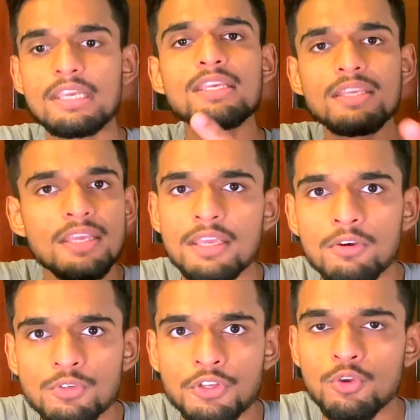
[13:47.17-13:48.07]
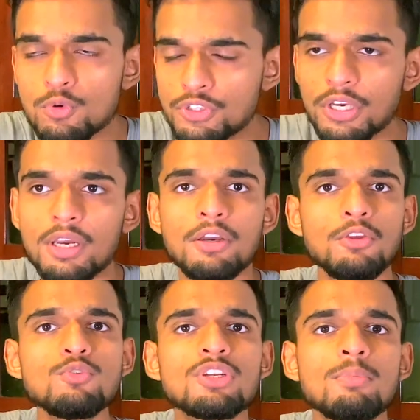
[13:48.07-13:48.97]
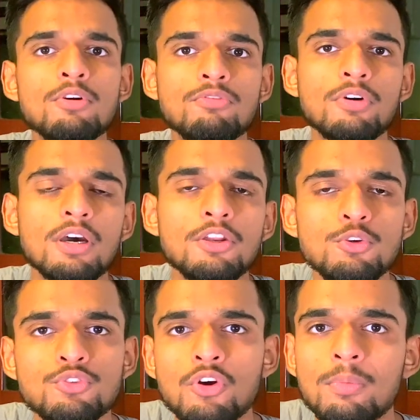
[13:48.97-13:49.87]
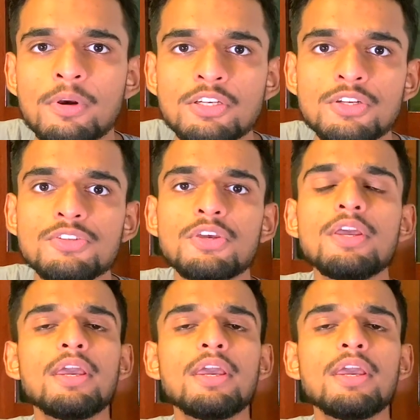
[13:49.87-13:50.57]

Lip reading: He owns a huge number of news corporations.